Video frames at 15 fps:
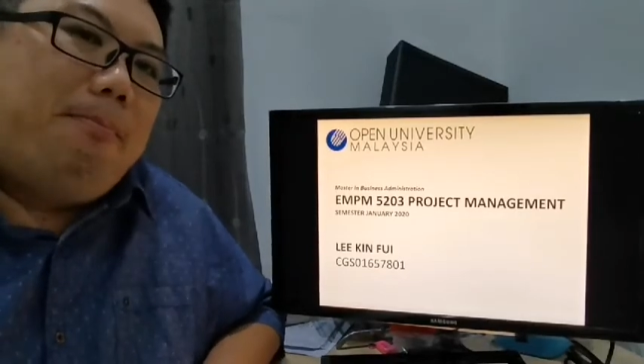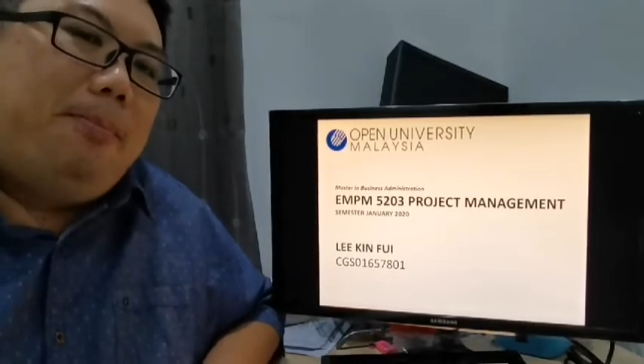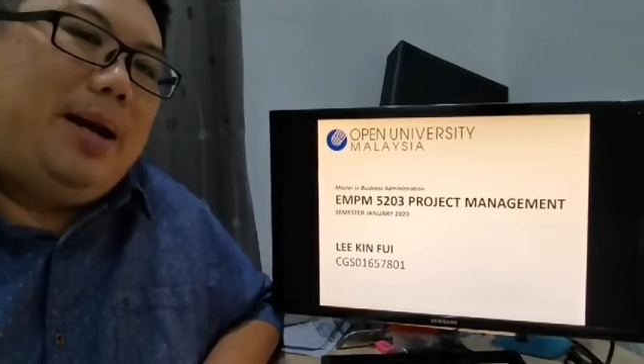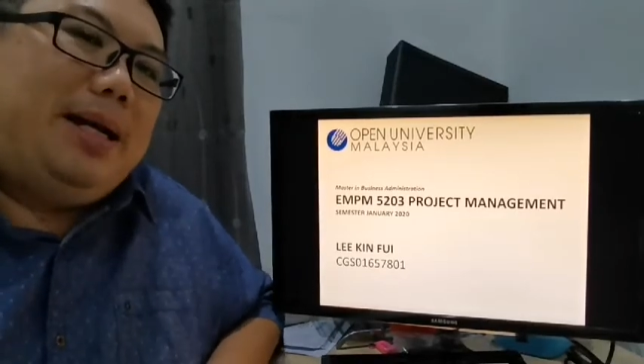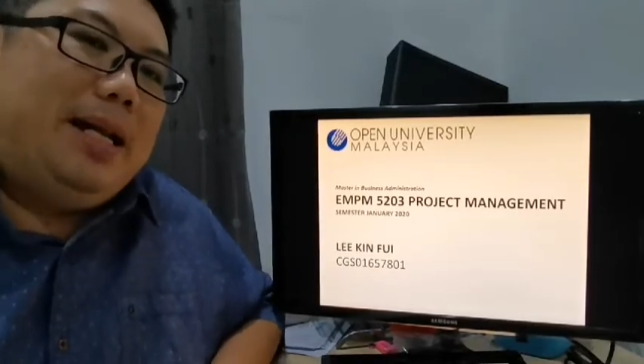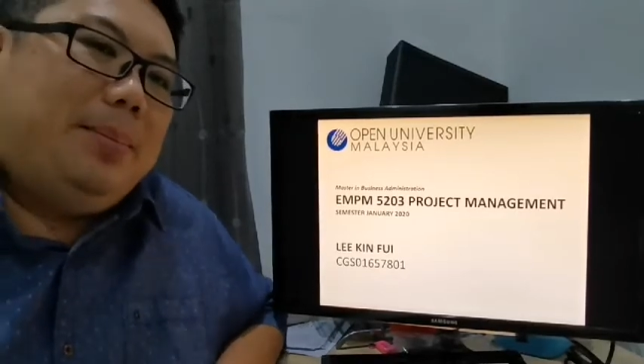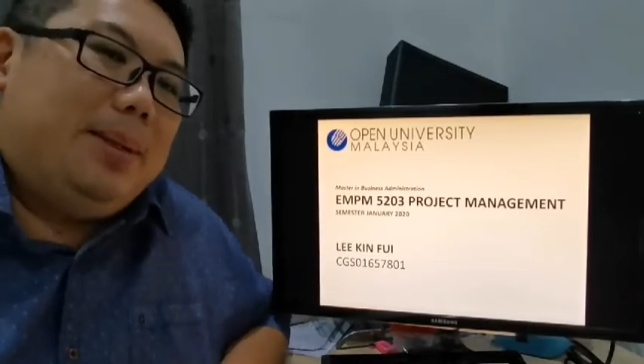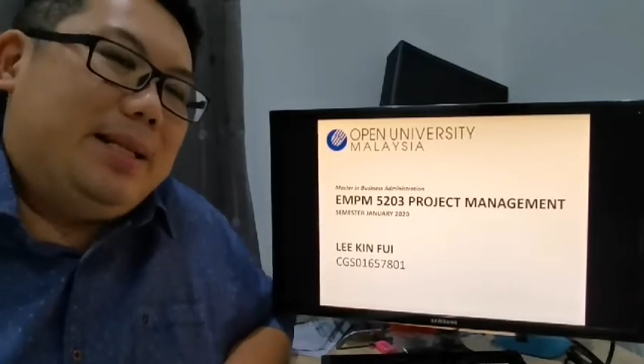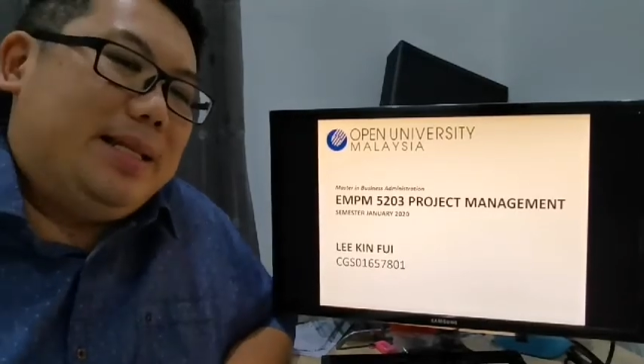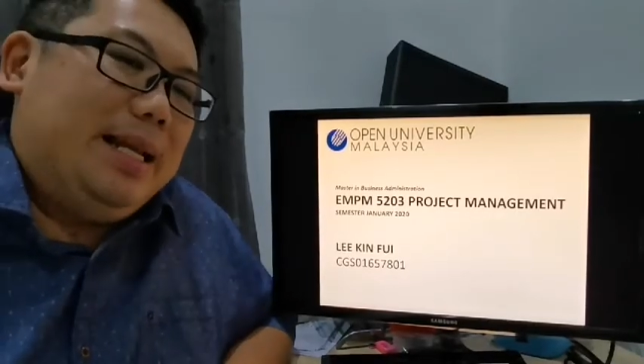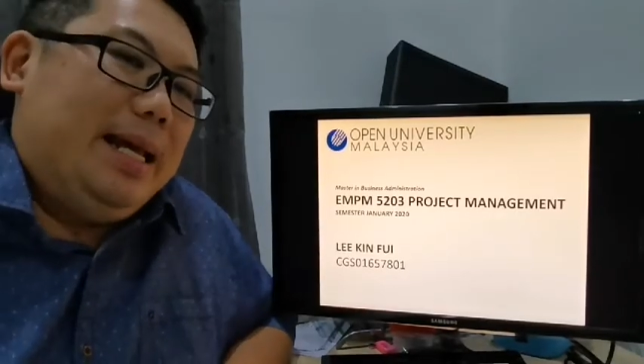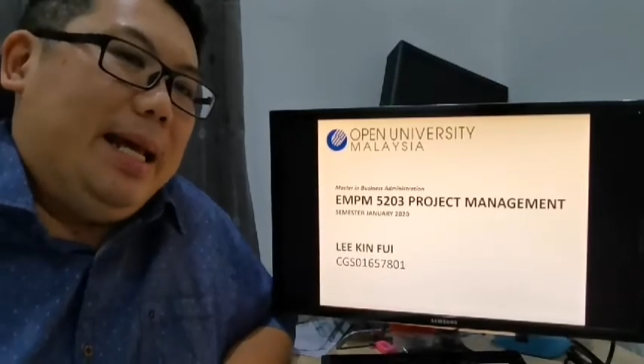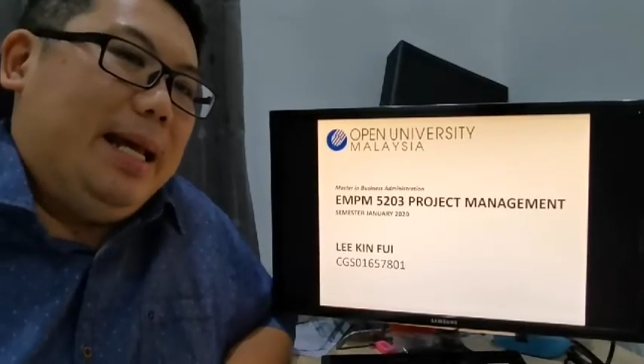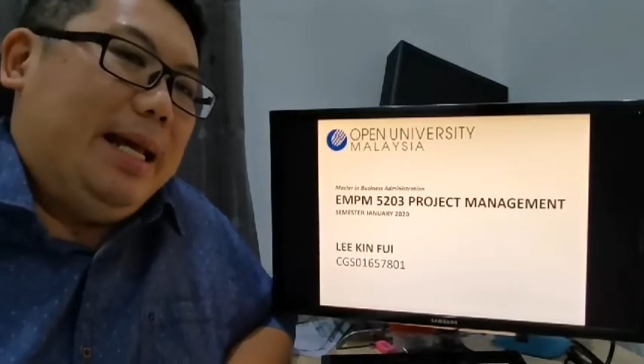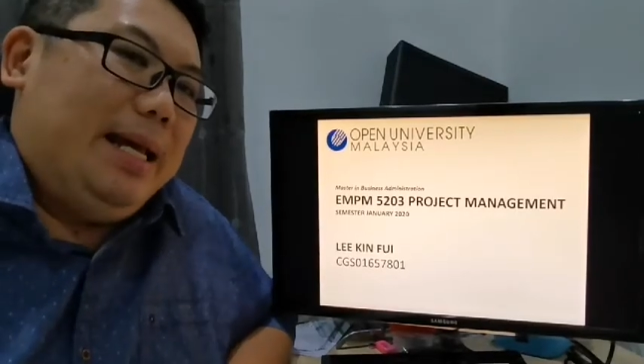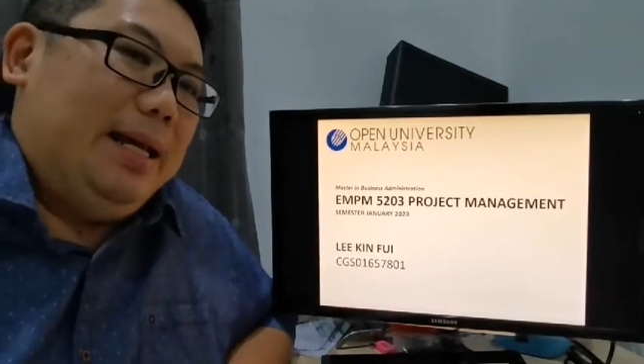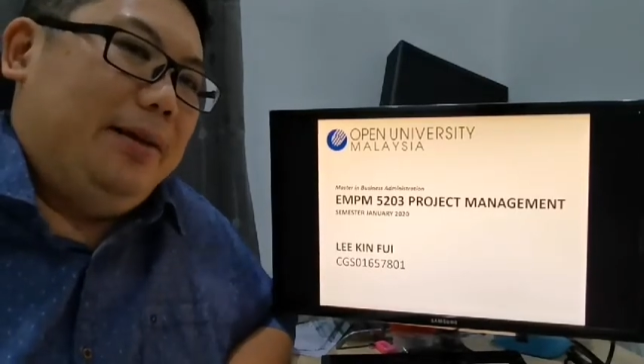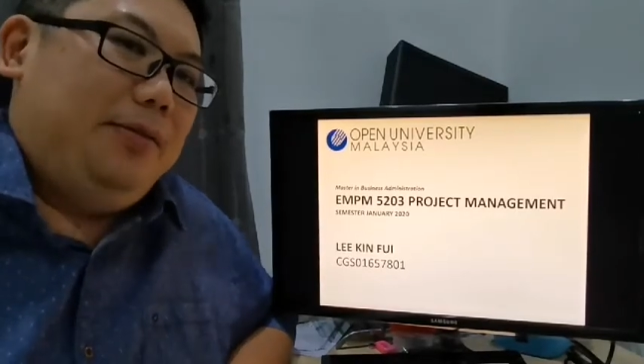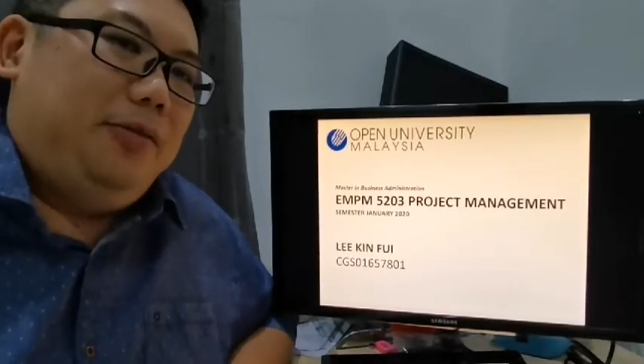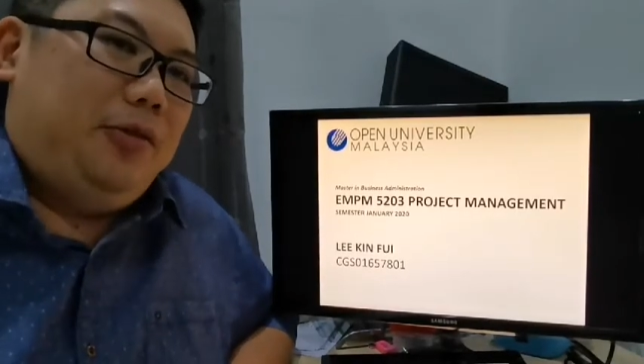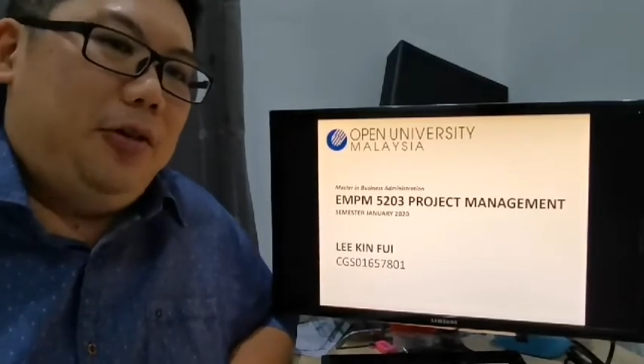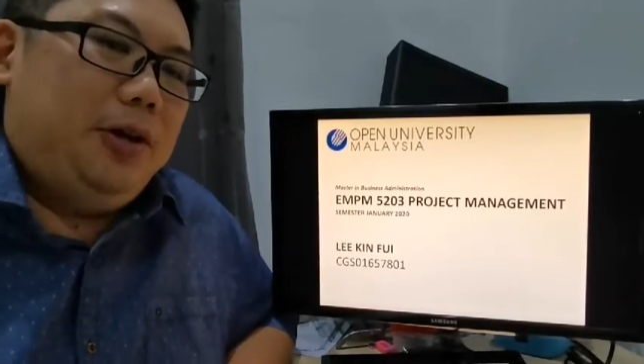my name is Lee
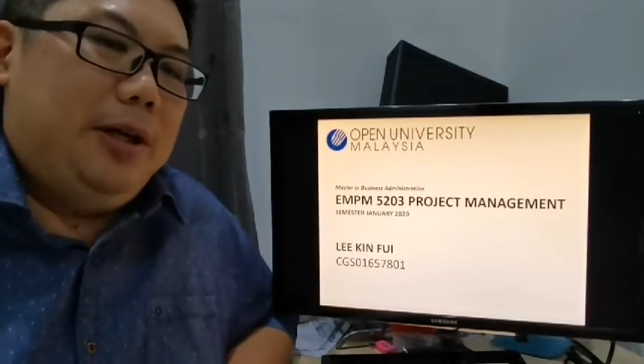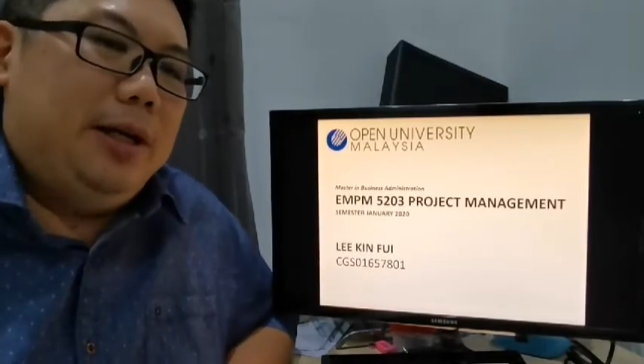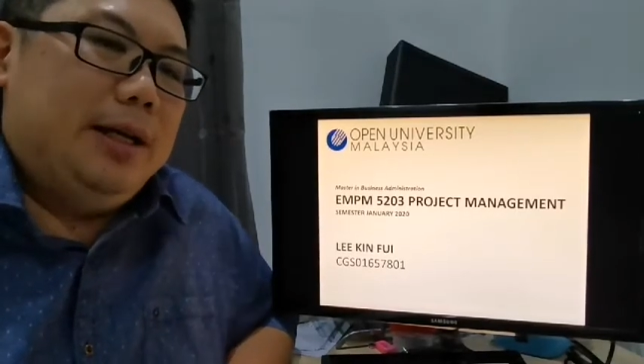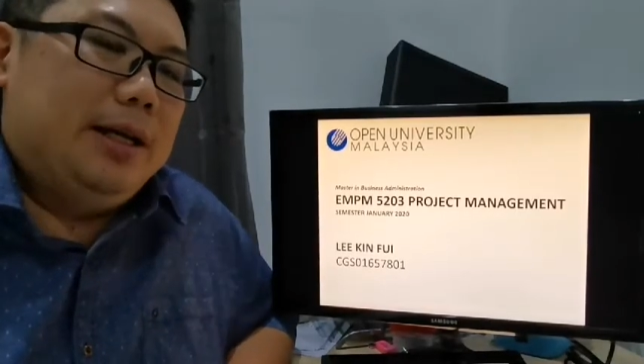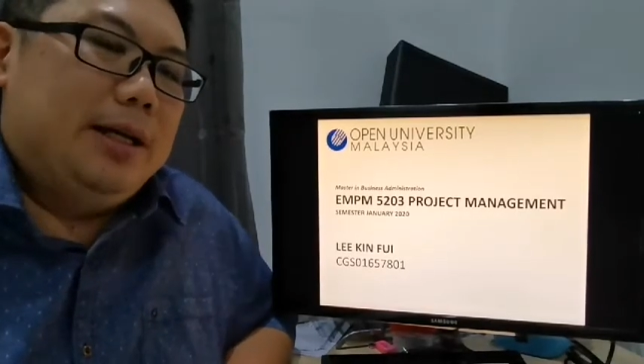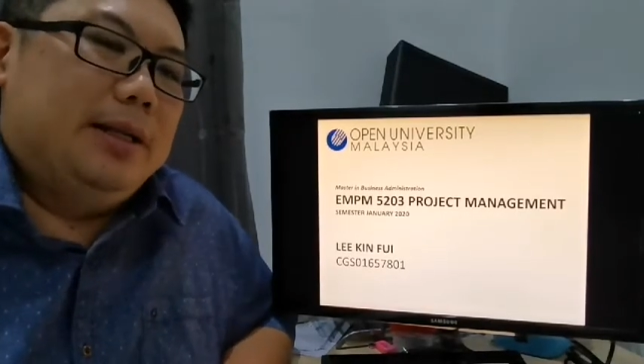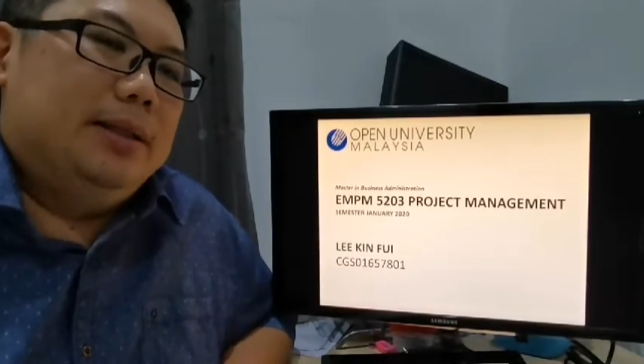Kim Fui.